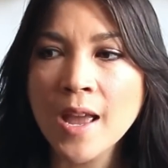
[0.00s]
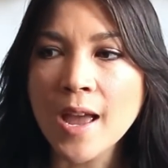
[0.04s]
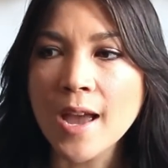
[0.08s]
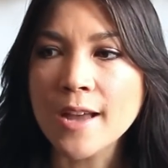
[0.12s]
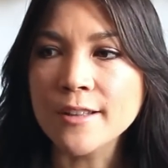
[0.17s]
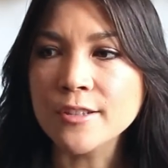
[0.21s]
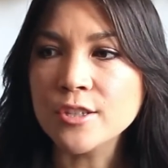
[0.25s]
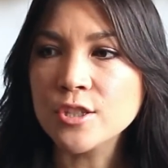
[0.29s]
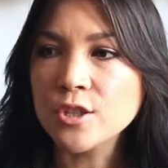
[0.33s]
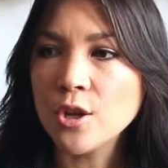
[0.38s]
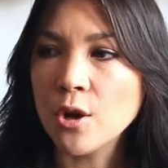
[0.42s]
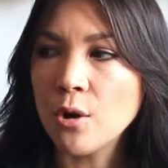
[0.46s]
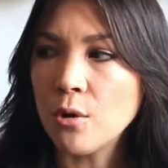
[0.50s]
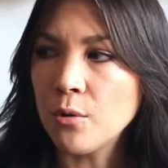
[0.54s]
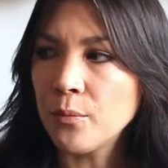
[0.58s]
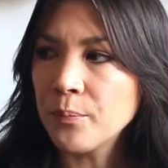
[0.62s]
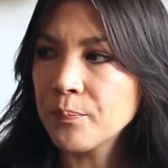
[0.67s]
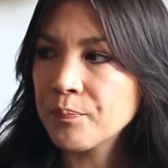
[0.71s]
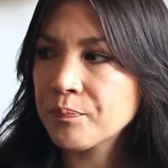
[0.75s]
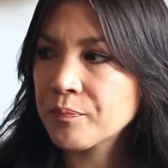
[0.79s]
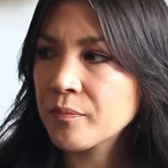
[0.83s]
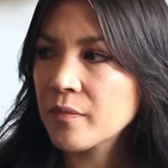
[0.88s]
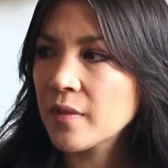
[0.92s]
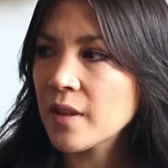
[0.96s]
And so
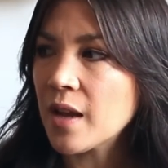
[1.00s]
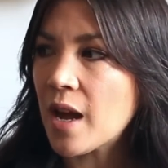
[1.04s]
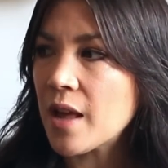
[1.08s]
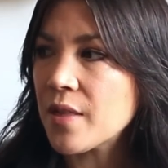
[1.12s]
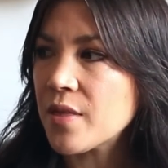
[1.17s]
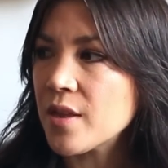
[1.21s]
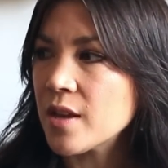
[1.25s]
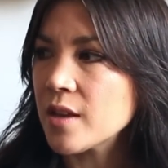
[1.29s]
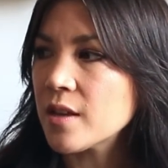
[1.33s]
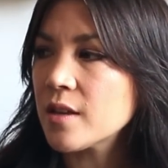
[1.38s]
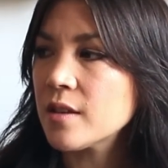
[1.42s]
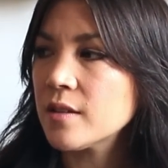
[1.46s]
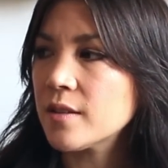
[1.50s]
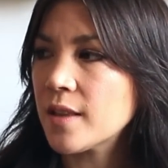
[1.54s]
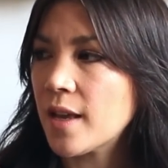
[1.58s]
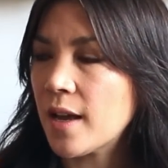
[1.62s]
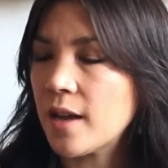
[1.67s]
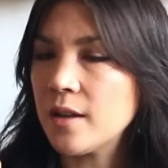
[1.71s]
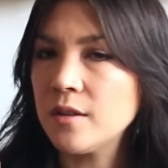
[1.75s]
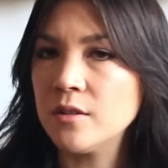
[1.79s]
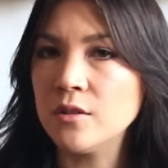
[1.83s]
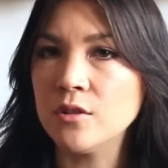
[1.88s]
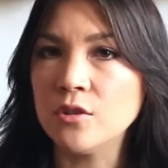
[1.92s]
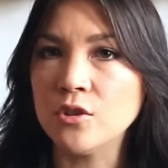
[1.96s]
I think
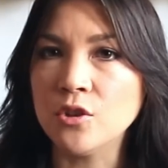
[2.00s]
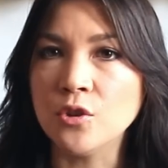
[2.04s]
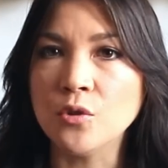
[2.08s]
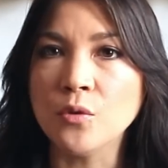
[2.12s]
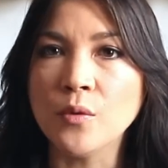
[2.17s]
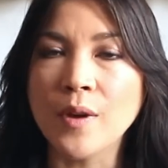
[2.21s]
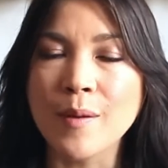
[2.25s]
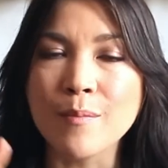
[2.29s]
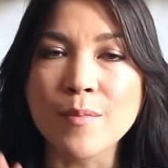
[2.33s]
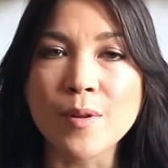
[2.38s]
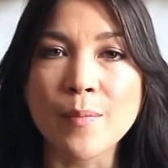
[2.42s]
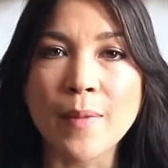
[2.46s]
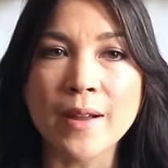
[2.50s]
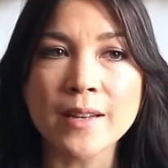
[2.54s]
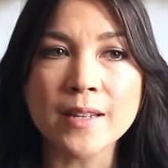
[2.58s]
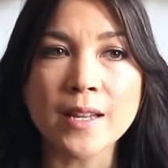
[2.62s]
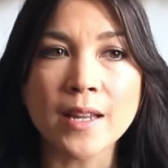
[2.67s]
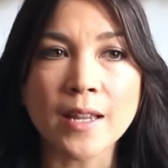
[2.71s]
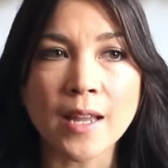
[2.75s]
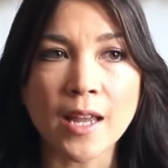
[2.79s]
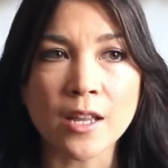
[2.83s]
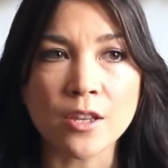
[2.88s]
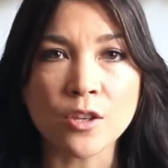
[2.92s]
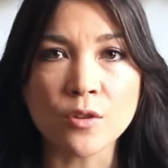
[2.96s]
that you
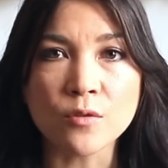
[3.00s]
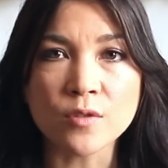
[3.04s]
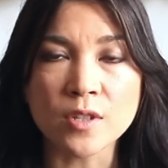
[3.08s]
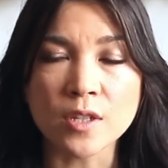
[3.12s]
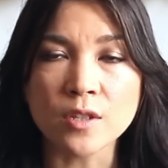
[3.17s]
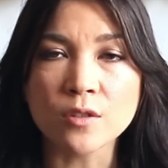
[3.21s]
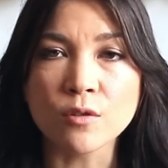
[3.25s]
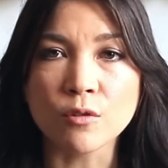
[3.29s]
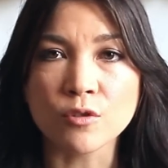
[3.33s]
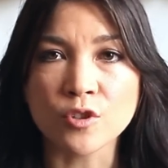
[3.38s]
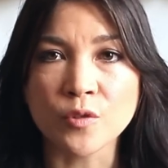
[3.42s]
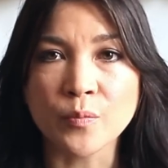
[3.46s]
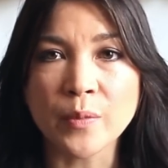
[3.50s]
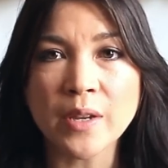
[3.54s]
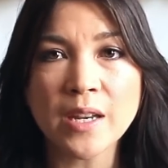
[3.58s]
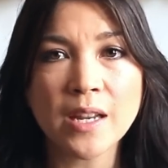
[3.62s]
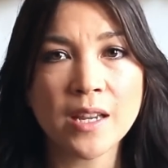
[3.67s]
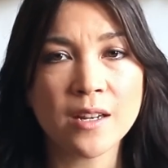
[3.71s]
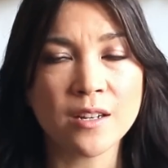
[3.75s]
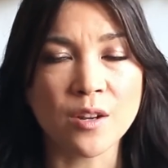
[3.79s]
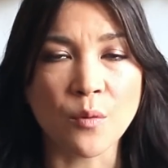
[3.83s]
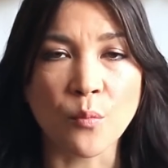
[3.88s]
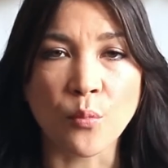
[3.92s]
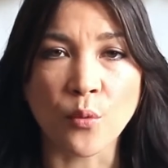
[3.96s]
implementing and using social
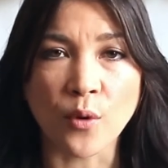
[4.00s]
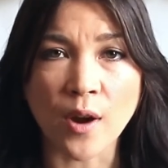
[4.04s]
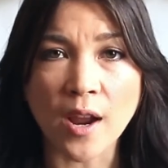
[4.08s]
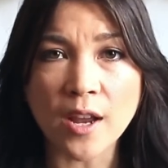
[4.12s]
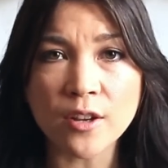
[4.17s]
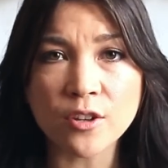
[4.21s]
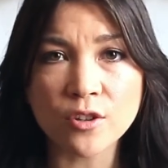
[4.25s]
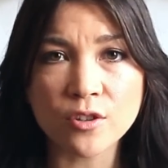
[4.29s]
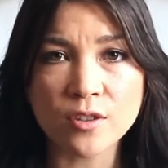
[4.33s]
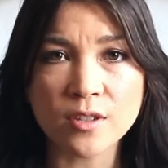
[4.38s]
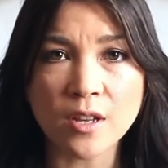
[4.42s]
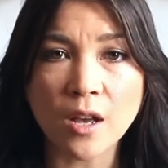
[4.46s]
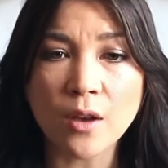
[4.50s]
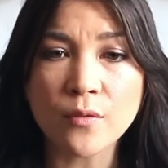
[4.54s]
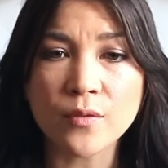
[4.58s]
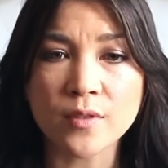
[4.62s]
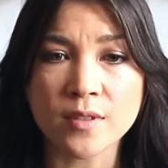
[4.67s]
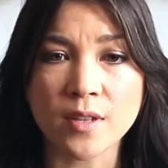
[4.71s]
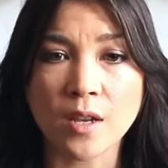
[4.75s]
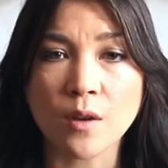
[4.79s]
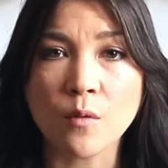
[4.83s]
media to brand yourself is,